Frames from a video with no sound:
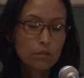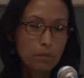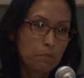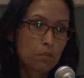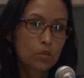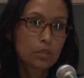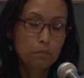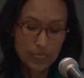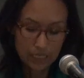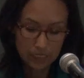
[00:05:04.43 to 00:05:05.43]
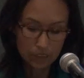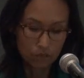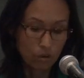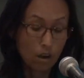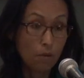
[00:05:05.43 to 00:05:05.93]
papers and begin to
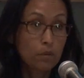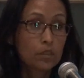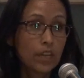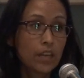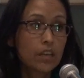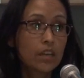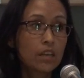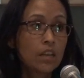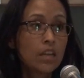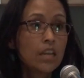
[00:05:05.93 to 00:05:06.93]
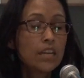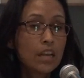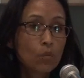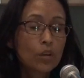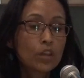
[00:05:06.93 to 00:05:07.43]
present, and
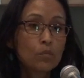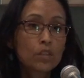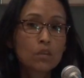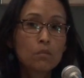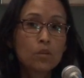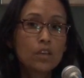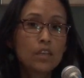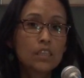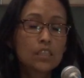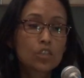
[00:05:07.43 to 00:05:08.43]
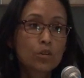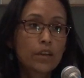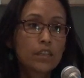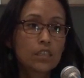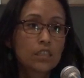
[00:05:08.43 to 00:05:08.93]
now working with communities and
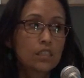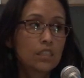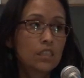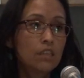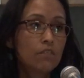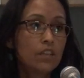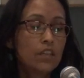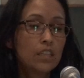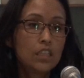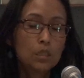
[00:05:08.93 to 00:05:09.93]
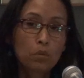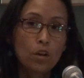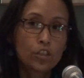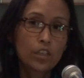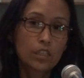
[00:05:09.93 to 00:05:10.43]
trying to conceive these
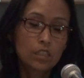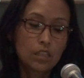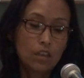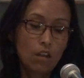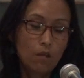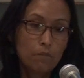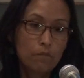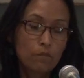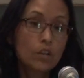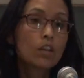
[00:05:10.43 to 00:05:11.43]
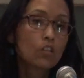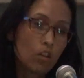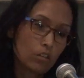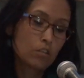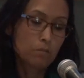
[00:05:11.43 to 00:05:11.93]
projects in a
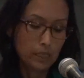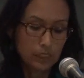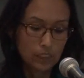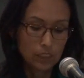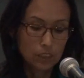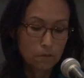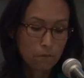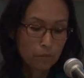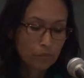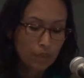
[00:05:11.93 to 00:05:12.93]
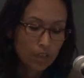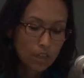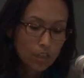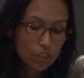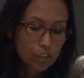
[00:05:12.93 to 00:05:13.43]
long-term basis.
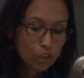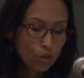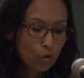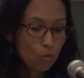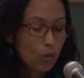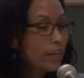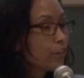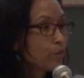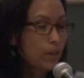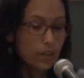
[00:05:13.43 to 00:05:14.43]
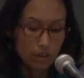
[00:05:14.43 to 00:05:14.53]
So why do it?